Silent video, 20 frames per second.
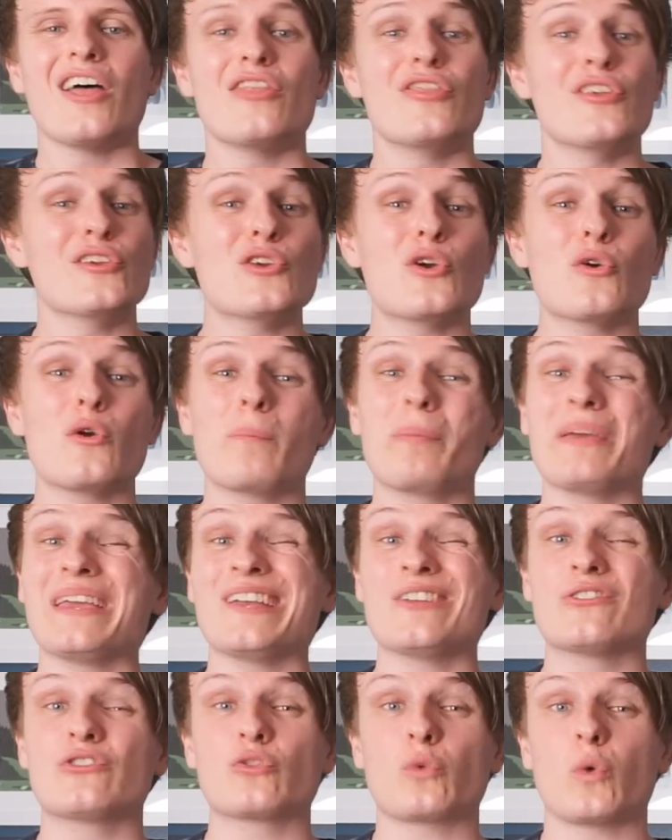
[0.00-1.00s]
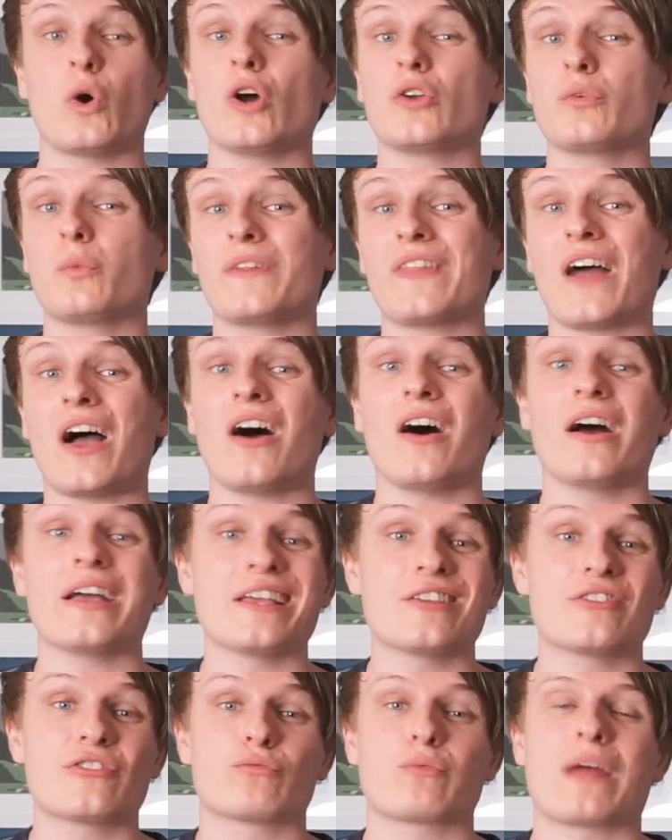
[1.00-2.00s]
The European squad were the
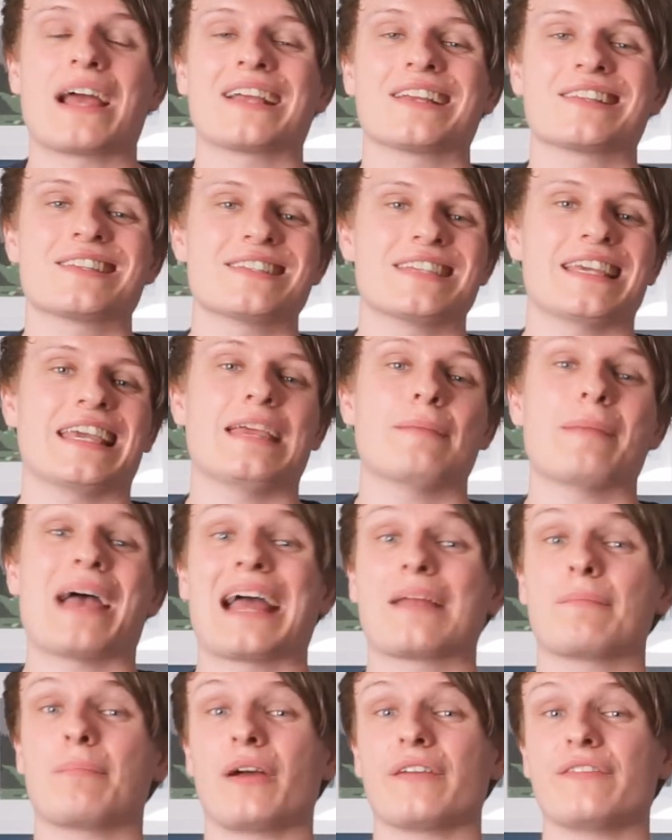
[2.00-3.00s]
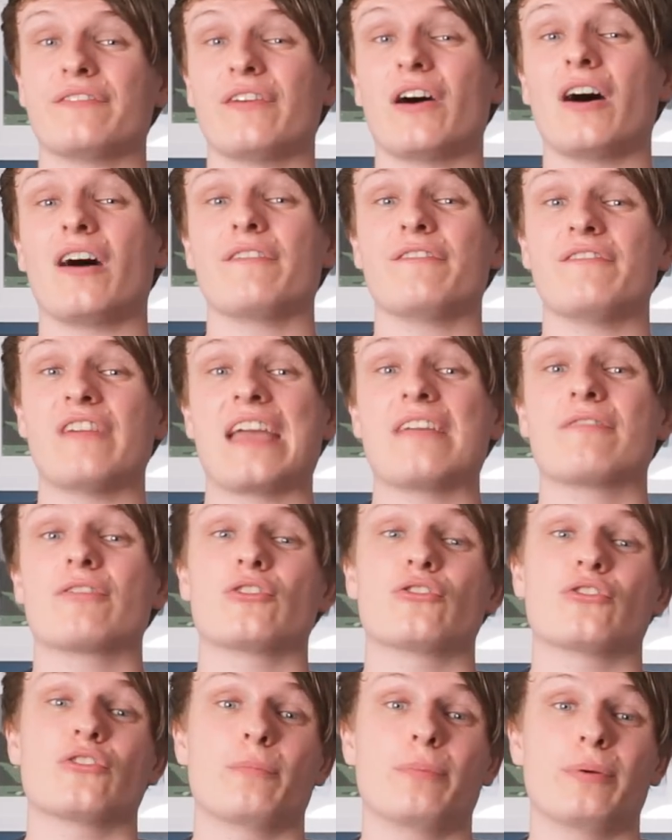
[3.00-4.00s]
highest ranked team and by far
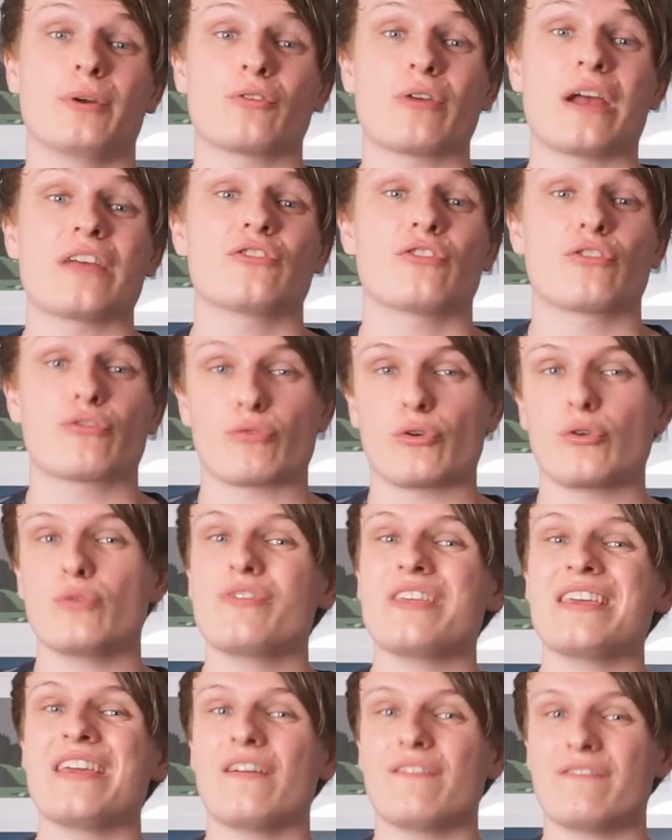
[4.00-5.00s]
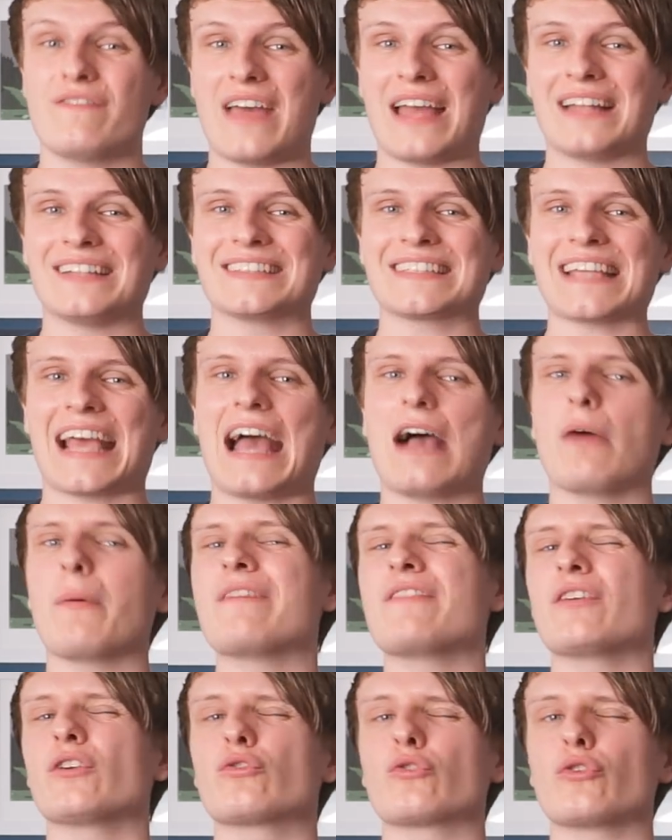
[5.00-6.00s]
favourites to progress through the event.
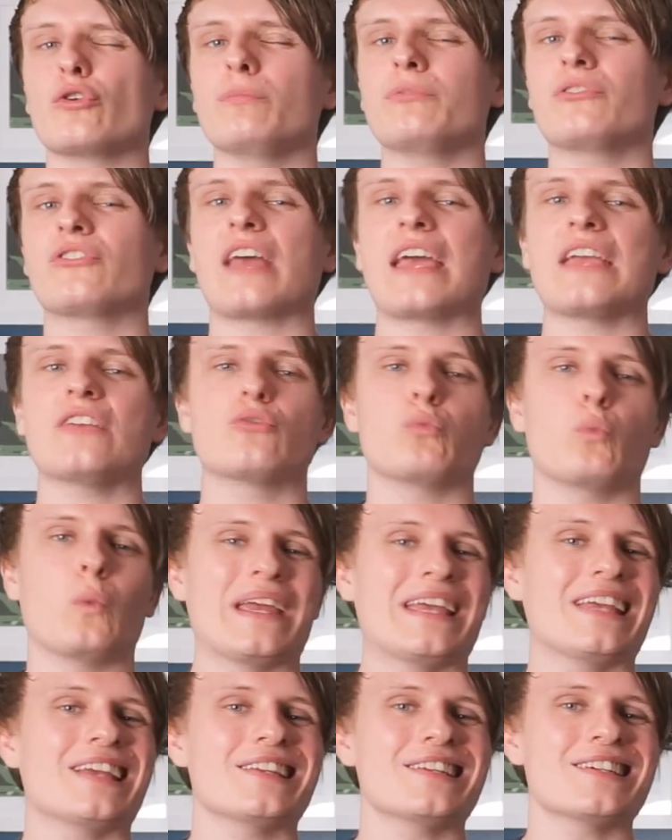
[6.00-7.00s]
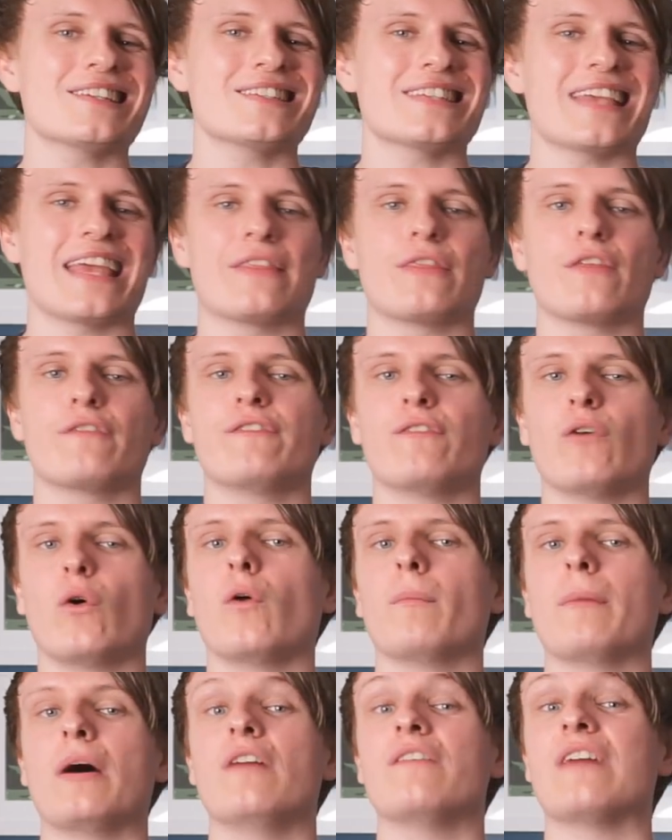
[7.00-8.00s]
However, group stage weakness in the
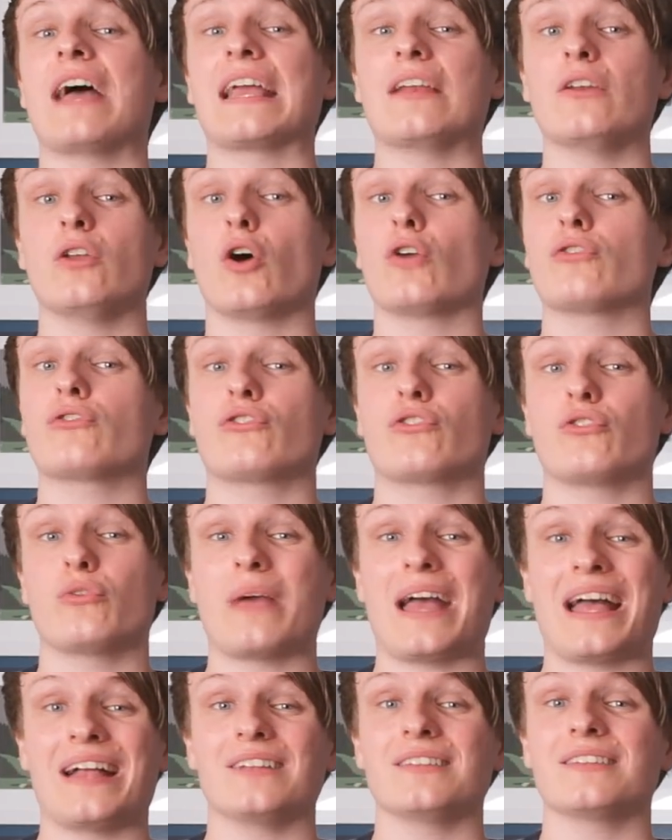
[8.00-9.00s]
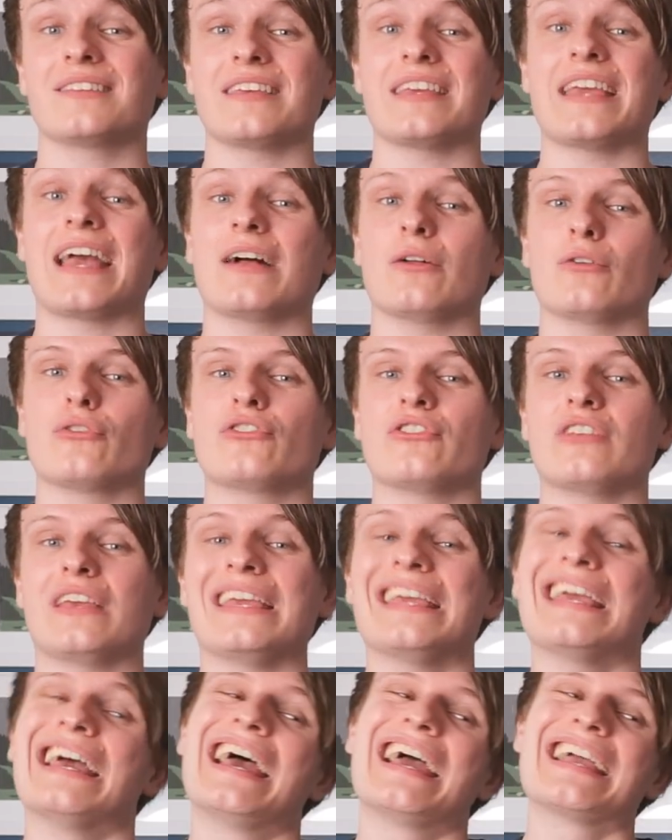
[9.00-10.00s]
form of a loss to
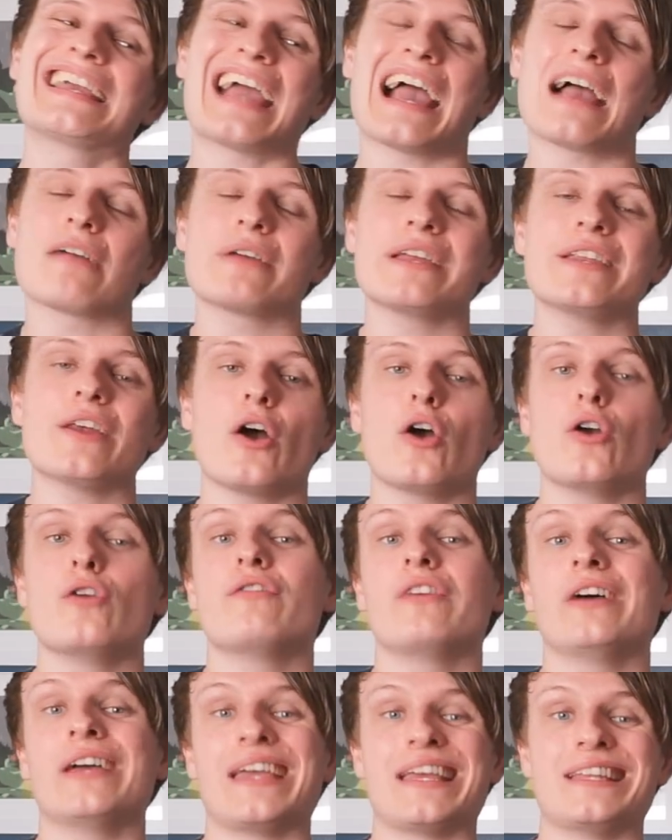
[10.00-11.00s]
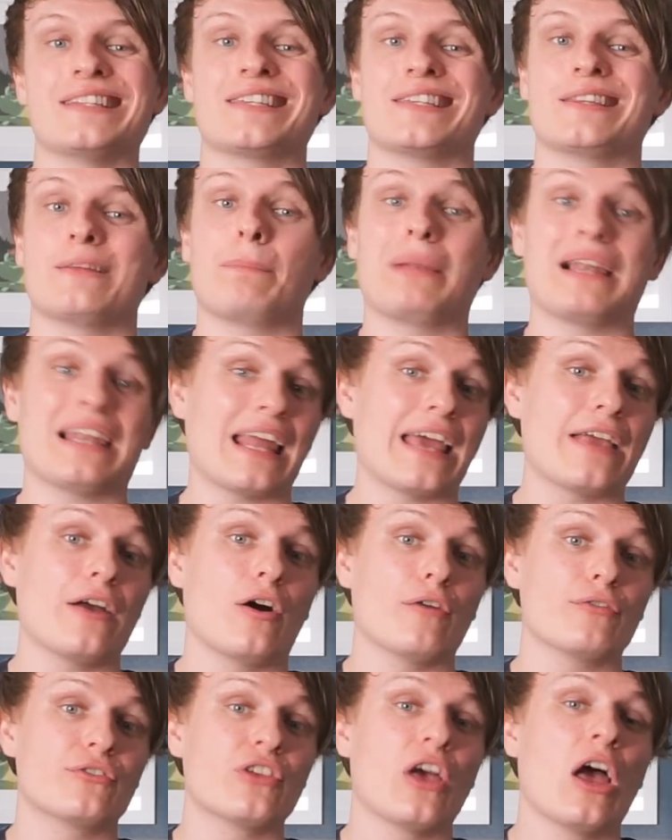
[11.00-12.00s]
LDLC carried over into the
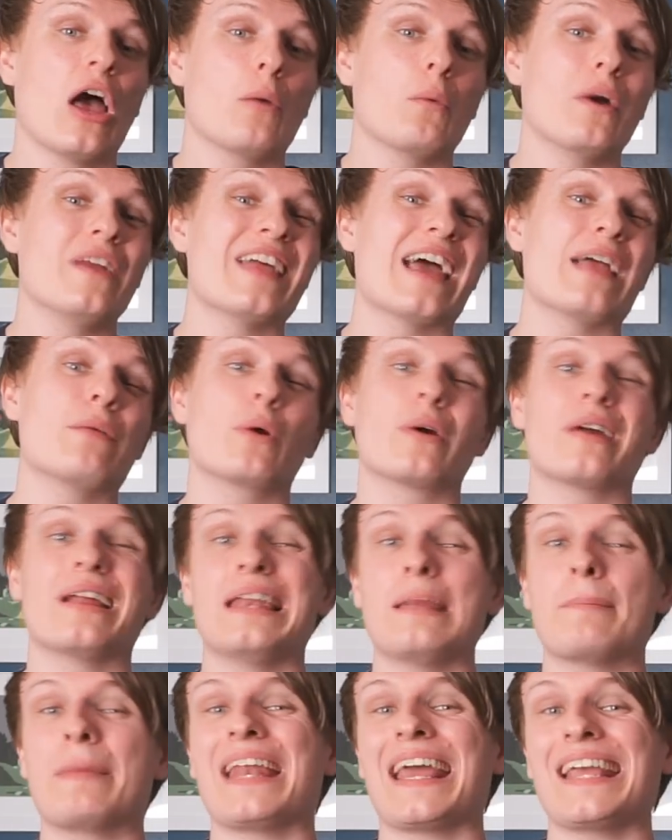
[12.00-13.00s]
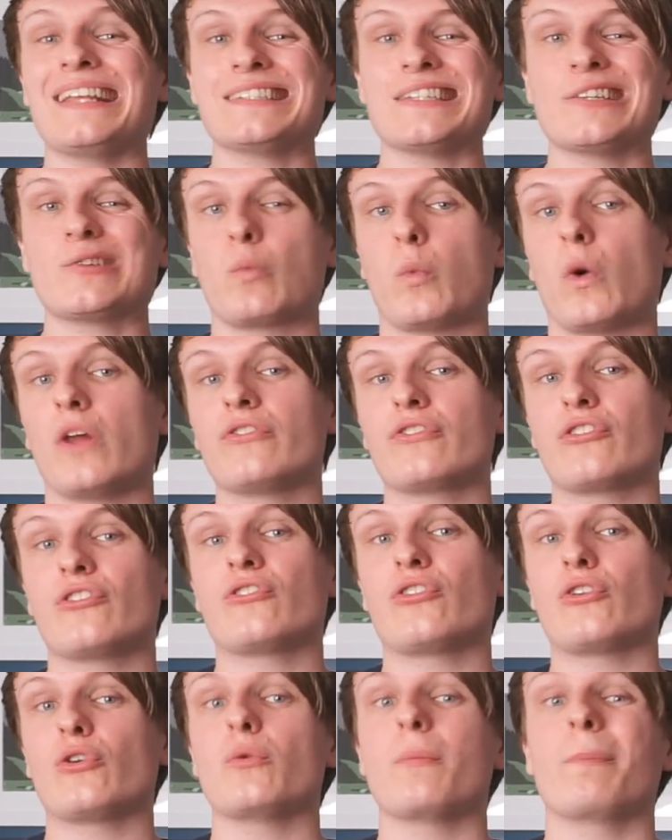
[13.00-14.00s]
playoffs, where they were eliminated
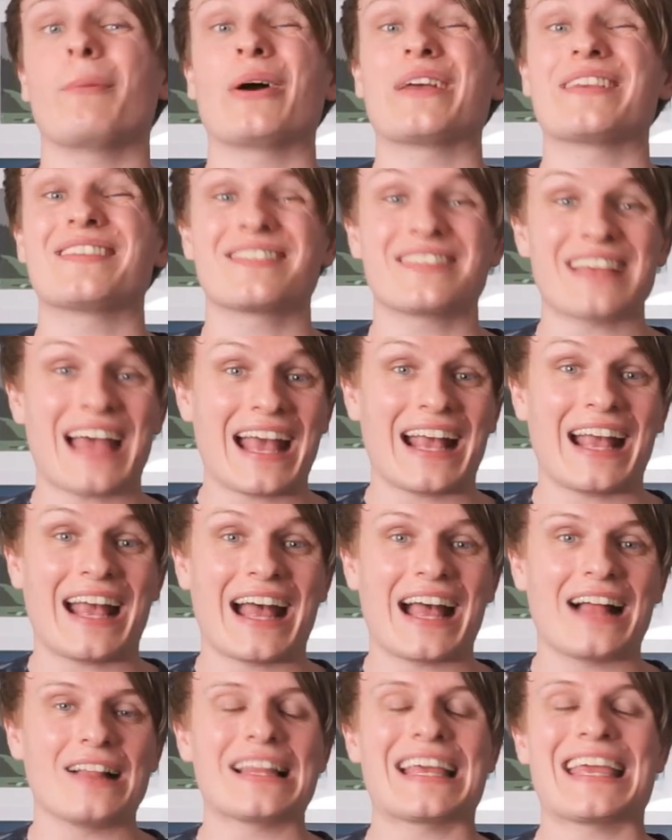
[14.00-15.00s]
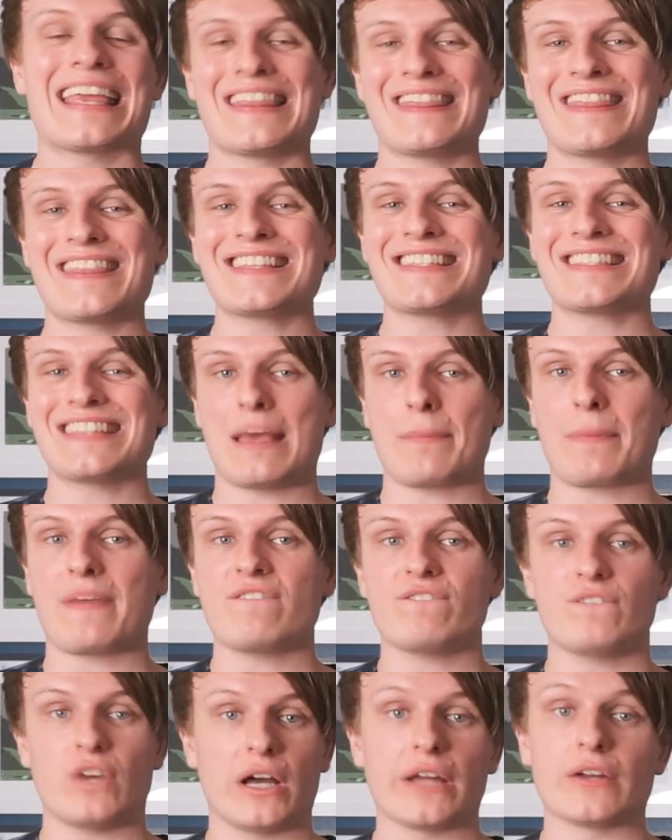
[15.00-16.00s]
1-2 by Sangal in the
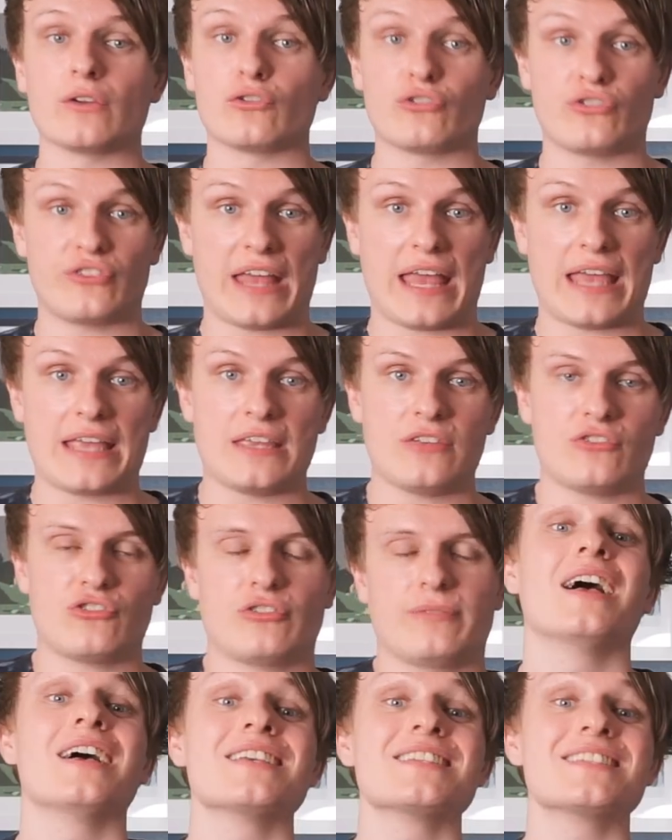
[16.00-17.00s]
semi-final stage.